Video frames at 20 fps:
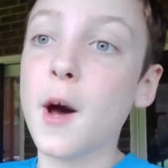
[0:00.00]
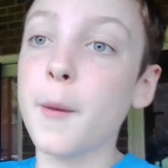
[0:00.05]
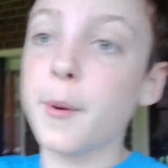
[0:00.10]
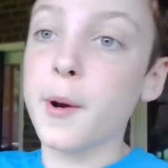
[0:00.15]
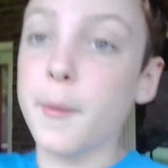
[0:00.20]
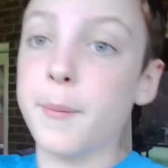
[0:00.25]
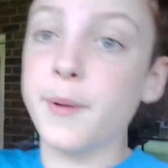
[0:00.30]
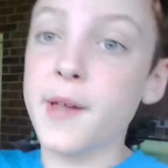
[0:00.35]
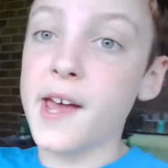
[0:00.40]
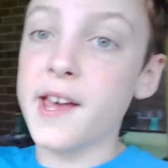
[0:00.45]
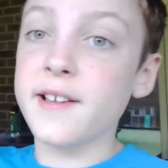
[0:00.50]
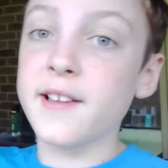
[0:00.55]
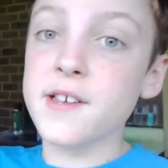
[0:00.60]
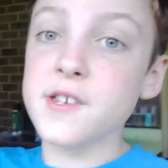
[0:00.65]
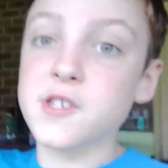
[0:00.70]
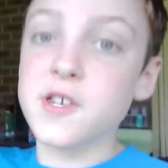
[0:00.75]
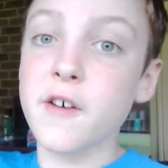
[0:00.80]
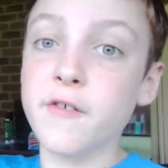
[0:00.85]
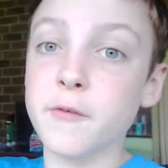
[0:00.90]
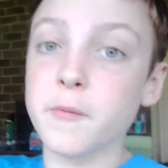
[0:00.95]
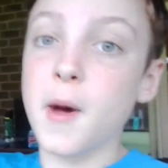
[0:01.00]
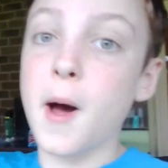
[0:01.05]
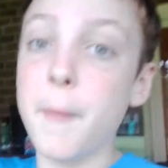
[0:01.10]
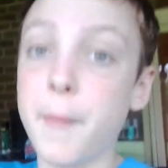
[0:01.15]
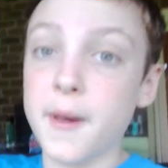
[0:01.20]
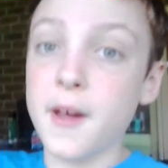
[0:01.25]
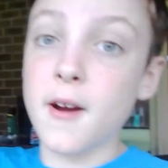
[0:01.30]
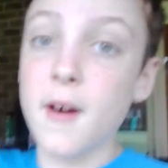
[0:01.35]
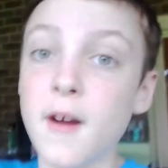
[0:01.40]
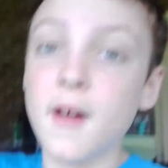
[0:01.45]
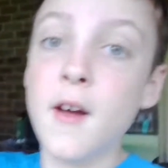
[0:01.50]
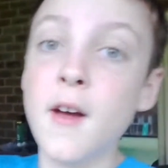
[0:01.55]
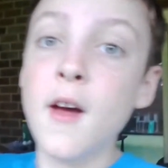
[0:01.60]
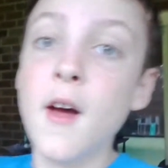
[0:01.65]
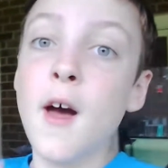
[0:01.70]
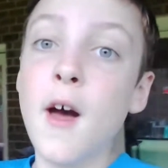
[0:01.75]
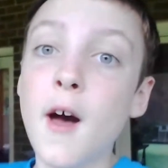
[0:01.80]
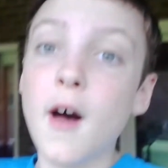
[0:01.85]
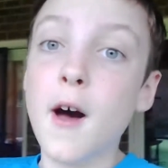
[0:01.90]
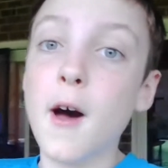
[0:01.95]
I'll put a playlist of them up here.
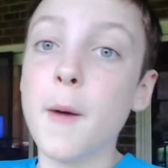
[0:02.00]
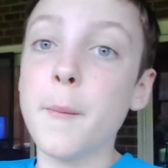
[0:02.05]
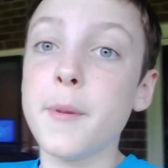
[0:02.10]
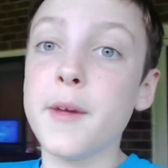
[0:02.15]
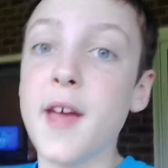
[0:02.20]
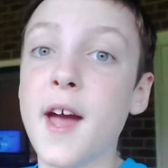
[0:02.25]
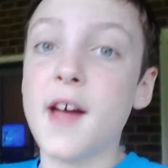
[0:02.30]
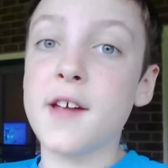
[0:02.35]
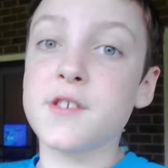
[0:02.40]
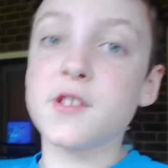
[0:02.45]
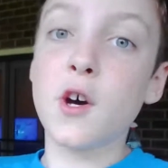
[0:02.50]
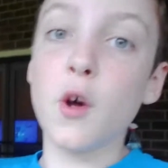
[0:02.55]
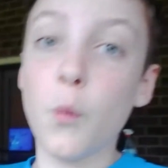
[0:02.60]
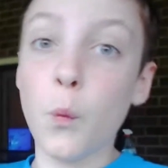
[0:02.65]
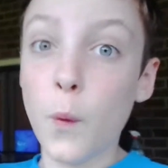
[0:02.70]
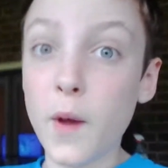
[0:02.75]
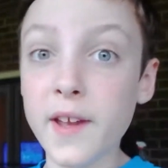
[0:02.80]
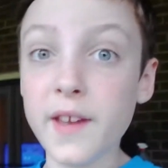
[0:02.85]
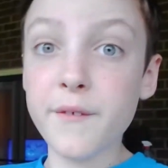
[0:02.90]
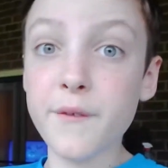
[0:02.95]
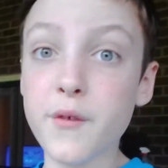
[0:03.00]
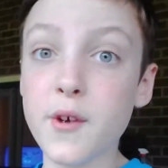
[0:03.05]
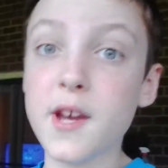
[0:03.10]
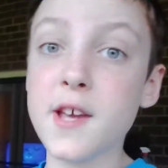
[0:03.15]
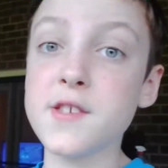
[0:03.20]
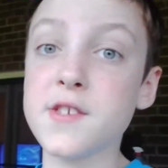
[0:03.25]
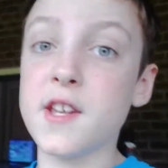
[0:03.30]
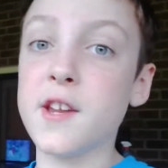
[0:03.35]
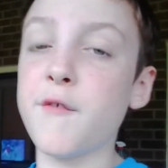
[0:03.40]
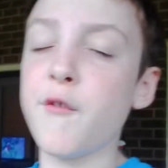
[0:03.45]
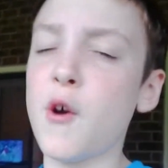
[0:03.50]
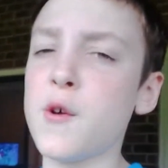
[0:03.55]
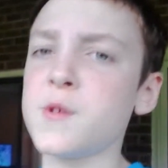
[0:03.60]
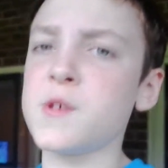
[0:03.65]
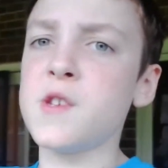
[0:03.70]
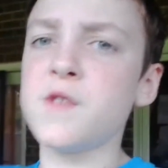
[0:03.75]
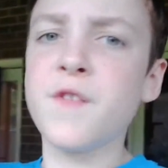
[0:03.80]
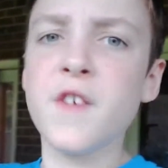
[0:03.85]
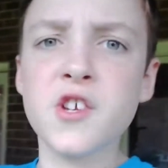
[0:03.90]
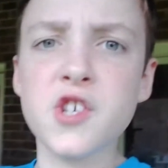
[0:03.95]
But yeah, it's called Will It Freeze, and he froze
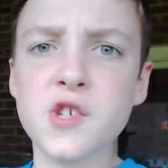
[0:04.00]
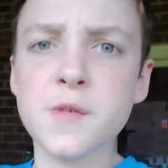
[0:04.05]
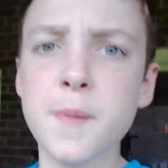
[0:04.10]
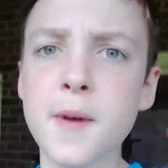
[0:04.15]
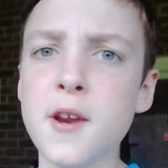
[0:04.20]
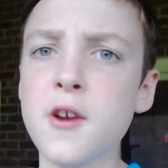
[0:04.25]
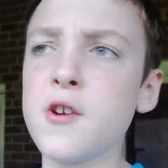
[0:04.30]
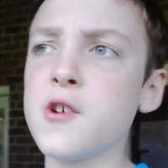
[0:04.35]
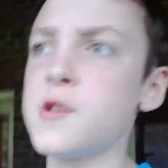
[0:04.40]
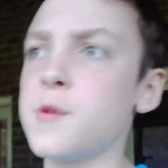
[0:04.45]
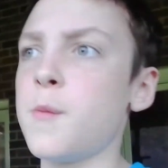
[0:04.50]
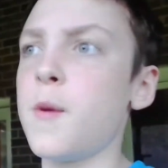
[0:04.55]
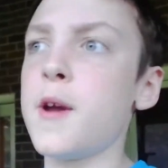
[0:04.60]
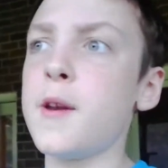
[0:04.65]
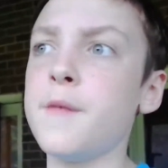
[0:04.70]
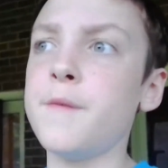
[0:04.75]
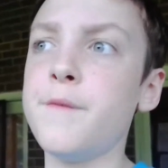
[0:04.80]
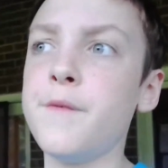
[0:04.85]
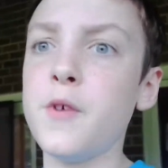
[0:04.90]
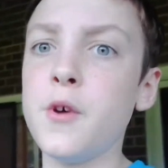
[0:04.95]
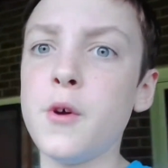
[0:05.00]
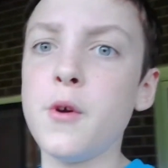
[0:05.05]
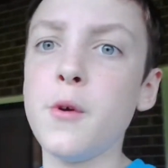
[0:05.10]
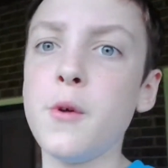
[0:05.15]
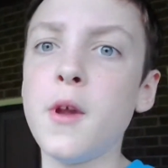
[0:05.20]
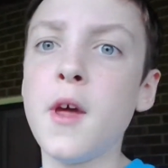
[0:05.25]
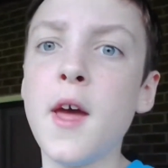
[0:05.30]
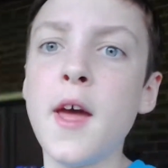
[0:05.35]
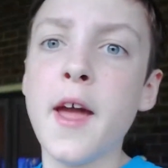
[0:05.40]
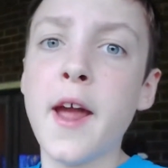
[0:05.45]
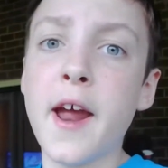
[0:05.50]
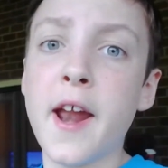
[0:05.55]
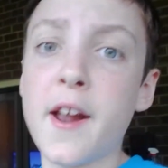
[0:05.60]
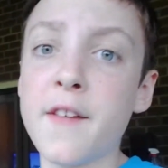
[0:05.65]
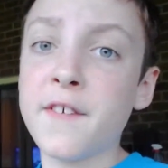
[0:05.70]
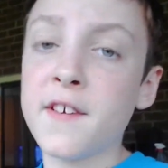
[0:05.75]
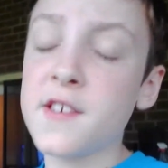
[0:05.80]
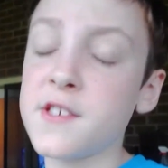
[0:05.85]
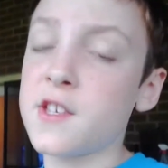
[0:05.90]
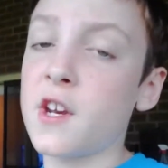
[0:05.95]
his fidget spinner, some random food, and I
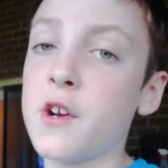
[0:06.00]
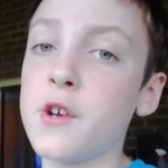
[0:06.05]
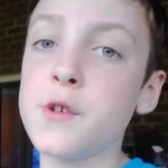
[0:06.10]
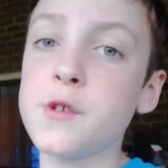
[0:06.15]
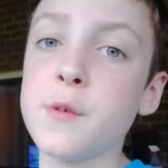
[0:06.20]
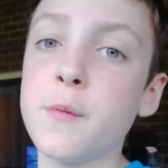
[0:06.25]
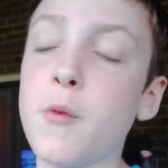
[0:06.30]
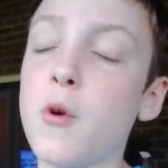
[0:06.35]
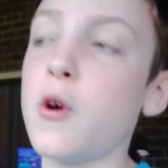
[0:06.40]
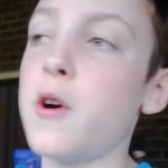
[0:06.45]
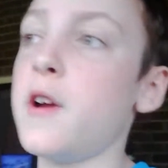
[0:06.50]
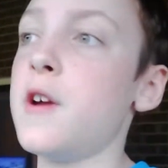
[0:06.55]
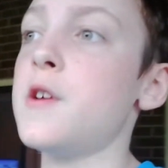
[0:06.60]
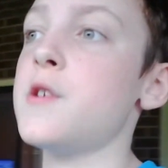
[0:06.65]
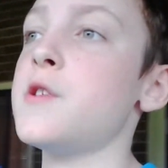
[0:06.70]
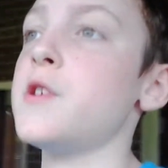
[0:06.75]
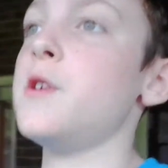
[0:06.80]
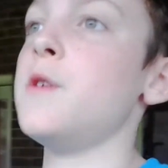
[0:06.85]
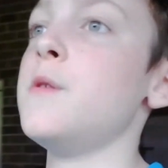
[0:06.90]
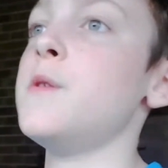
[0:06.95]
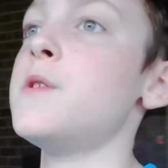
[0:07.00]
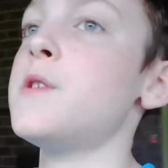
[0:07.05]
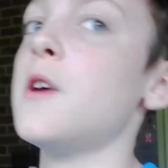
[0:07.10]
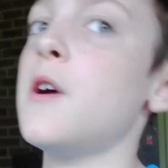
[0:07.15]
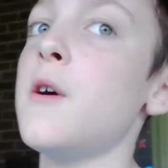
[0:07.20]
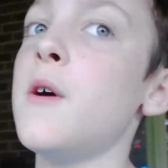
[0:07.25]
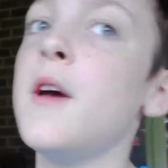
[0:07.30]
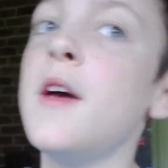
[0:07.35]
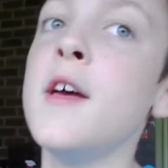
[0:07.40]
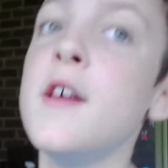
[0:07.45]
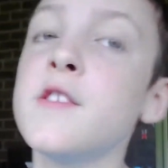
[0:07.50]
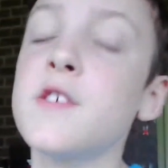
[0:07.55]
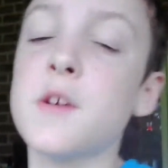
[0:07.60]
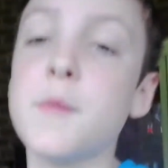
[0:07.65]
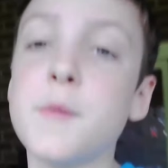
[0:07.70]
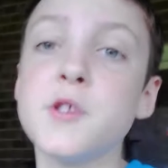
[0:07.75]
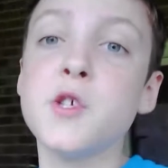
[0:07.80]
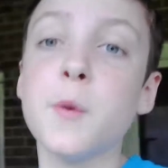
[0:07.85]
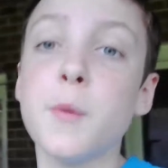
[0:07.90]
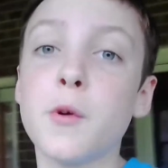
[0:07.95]
think he's going to do some more here soon, so it's
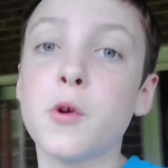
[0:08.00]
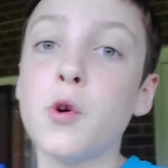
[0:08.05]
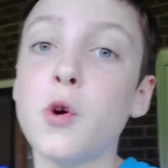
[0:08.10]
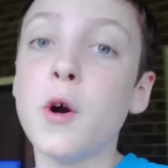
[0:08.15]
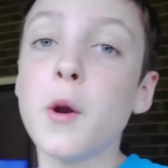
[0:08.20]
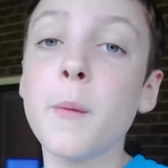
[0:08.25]
going to be super cool.